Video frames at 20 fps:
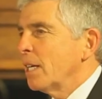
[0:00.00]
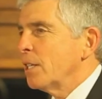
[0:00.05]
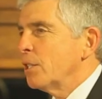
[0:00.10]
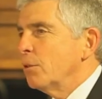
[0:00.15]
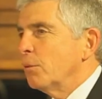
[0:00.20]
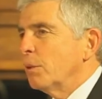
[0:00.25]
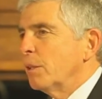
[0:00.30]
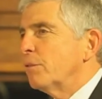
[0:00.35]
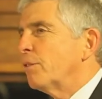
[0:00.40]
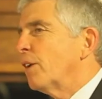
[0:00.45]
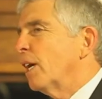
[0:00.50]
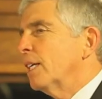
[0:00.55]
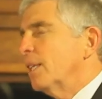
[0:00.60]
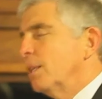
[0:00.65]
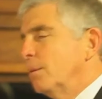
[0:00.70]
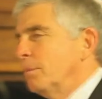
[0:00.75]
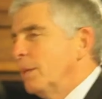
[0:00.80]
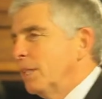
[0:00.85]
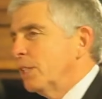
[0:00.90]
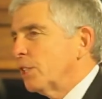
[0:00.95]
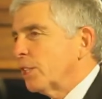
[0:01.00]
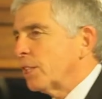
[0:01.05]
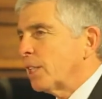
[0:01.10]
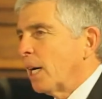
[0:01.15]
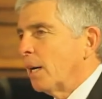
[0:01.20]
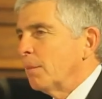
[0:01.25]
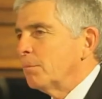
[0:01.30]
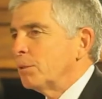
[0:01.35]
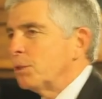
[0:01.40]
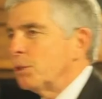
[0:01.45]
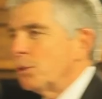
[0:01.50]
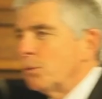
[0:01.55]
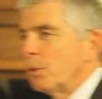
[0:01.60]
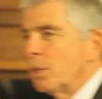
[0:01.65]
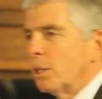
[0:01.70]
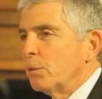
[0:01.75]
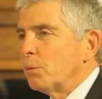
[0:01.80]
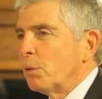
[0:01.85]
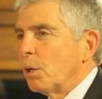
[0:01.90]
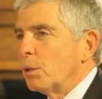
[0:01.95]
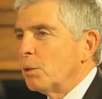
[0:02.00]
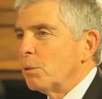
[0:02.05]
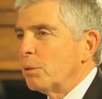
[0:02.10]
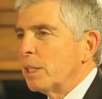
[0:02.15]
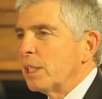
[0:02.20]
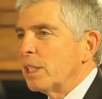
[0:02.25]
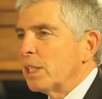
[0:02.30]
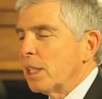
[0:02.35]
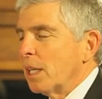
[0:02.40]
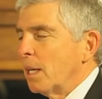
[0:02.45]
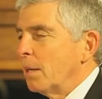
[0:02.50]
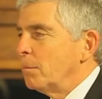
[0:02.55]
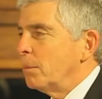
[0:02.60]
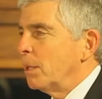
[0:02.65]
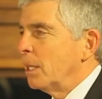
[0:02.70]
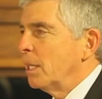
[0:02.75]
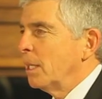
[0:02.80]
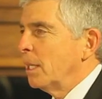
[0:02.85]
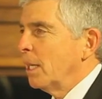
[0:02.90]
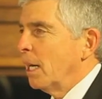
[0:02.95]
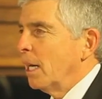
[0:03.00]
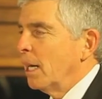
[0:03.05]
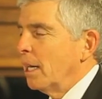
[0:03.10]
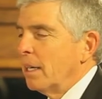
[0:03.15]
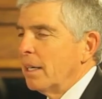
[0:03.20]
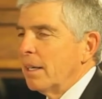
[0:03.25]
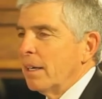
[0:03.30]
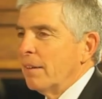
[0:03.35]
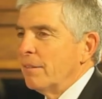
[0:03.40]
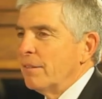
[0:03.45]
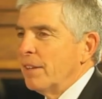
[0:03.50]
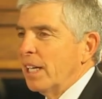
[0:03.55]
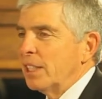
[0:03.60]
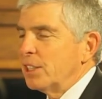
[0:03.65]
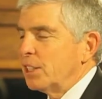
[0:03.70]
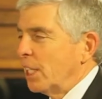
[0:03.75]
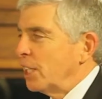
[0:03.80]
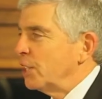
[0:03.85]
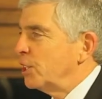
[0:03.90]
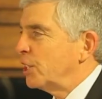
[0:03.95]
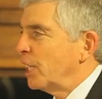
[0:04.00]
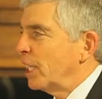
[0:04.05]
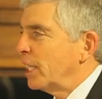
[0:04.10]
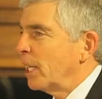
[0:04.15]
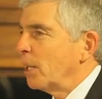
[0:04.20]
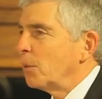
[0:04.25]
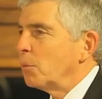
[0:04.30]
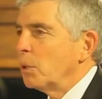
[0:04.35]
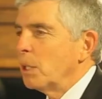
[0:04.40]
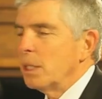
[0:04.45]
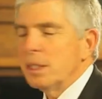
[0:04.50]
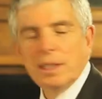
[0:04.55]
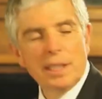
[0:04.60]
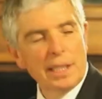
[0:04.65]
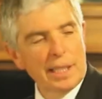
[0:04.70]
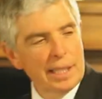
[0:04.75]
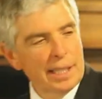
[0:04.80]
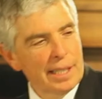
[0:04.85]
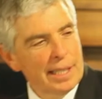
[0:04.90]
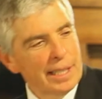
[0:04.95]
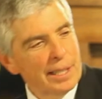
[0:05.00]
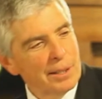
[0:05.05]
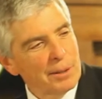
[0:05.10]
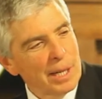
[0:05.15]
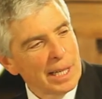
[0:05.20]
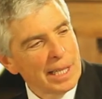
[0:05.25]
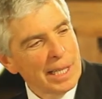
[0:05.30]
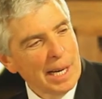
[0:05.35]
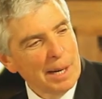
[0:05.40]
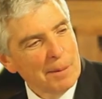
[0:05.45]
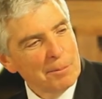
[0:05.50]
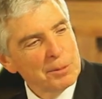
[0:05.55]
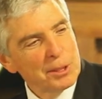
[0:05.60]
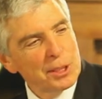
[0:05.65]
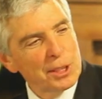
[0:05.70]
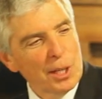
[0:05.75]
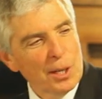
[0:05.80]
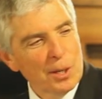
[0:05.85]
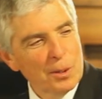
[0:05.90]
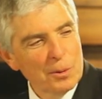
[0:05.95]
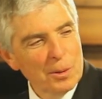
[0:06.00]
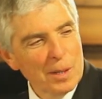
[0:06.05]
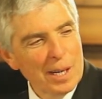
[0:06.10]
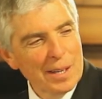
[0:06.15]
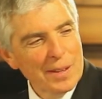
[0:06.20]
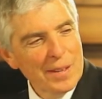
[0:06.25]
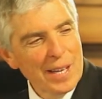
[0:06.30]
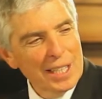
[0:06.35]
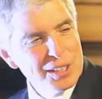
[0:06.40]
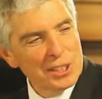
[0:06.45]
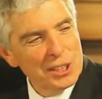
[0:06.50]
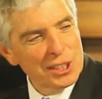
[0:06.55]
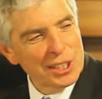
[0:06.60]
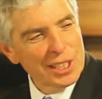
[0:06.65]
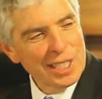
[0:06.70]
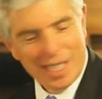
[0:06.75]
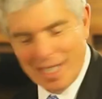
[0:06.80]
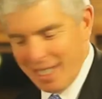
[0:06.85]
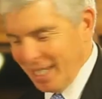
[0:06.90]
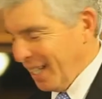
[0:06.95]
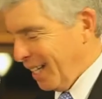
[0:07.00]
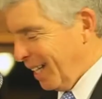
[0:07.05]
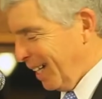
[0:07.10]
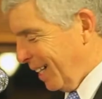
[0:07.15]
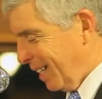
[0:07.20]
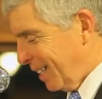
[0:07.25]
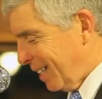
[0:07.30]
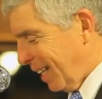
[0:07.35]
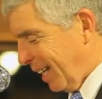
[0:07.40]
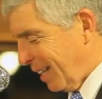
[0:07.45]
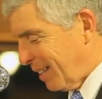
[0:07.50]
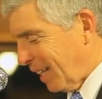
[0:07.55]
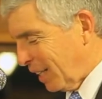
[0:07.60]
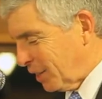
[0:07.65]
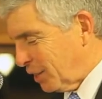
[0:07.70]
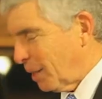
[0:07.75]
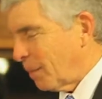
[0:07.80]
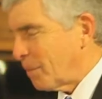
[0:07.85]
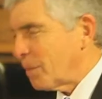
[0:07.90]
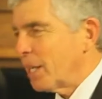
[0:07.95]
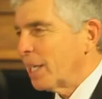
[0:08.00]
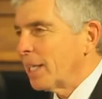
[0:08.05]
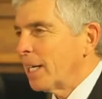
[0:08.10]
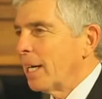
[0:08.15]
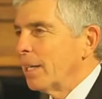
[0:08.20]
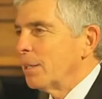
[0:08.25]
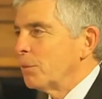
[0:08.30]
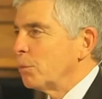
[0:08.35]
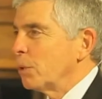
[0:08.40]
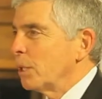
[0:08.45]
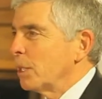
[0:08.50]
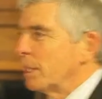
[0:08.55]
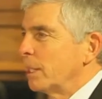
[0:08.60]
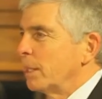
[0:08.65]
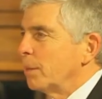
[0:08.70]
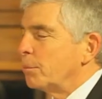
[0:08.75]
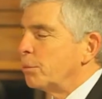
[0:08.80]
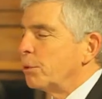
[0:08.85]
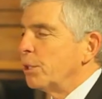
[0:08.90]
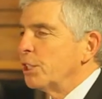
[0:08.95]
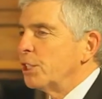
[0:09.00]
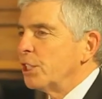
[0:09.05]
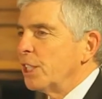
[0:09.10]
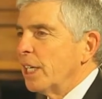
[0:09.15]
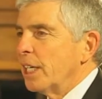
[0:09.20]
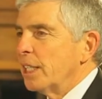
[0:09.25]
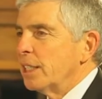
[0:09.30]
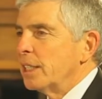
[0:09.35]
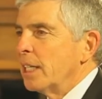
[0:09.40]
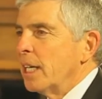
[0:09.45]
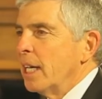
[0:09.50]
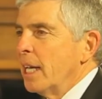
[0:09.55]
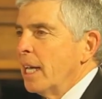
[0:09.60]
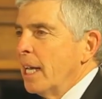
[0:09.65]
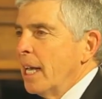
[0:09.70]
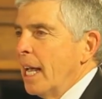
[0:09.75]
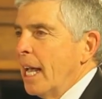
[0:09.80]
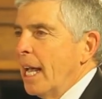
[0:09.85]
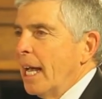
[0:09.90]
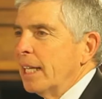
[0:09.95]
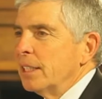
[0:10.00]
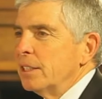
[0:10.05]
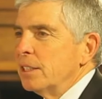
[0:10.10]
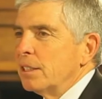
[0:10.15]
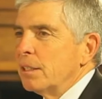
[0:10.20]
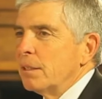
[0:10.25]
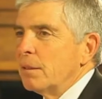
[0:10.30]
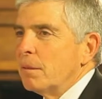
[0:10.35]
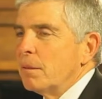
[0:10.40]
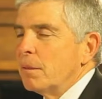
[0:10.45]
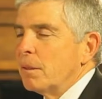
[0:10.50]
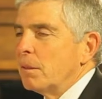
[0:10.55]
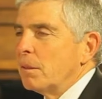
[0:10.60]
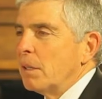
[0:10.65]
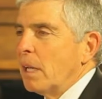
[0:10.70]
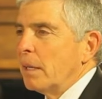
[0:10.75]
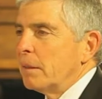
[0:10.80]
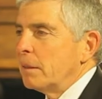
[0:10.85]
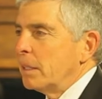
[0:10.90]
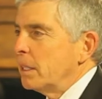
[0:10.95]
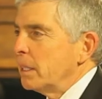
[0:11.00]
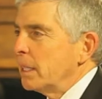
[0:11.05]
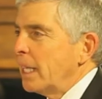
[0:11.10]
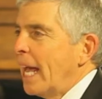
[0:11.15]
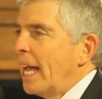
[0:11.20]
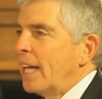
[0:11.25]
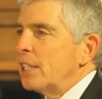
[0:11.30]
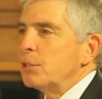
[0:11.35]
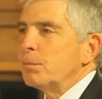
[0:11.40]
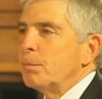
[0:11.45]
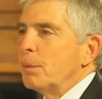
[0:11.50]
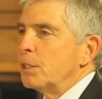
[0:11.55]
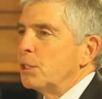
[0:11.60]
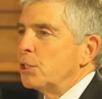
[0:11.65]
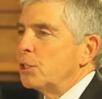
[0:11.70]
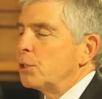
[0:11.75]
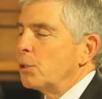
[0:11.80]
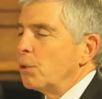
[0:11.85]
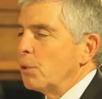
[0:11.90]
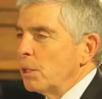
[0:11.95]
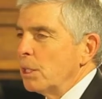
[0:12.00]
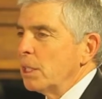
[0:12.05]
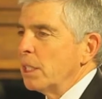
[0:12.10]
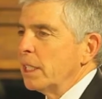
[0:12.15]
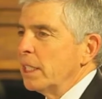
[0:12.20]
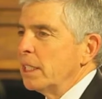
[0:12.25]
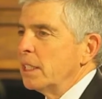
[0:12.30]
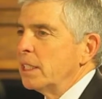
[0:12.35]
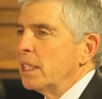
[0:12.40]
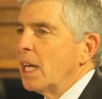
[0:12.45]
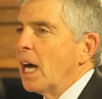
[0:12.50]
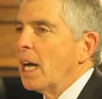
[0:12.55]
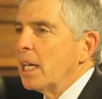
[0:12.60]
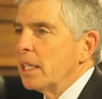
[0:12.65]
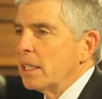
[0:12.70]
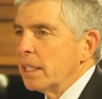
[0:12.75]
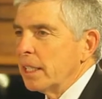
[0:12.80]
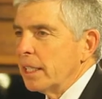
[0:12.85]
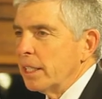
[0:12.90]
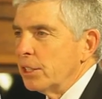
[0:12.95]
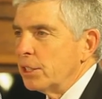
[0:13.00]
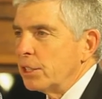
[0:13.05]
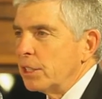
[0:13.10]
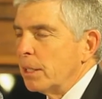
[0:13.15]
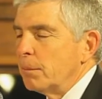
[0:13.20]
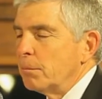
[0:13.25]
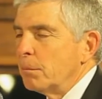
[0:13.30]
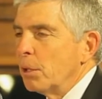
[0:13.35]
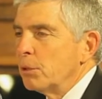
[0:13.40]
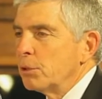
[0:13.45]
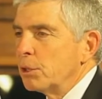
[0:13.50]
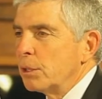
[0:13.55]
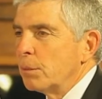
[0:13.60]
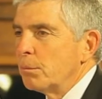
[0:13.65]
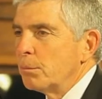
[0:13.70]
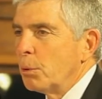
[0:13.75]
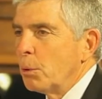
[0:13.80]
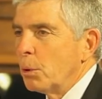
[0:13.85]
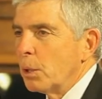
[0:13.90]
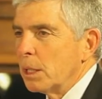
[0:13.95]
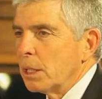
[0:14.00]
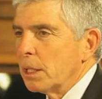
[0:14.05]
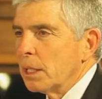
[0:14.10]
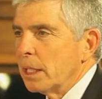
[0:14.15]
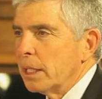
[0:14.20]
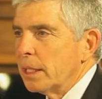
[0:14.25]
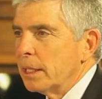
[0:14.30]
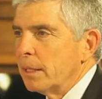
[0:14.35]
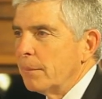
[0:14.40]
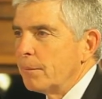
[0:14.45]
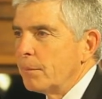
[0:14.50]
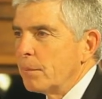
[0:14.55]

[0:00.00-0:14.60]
you invited me to come to a Rotary Club event. I said I would. Here I am. So that's something I really appreciate. And last but certainly not least, and most importantly,